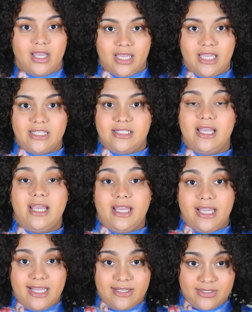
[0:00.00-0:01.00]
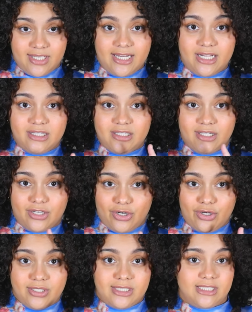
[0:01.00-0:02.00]
he he is dating the
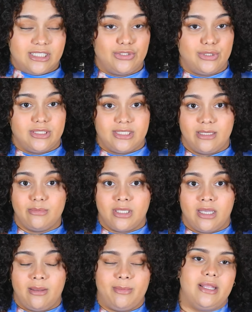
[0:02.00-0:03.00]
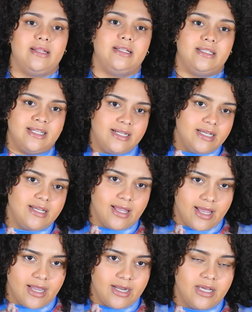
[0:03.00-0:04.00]
girl and the sister at the same time and then did it
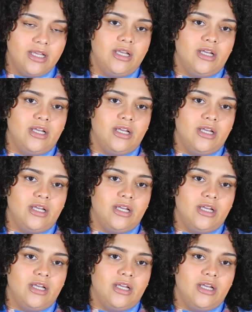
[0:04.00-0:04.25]
again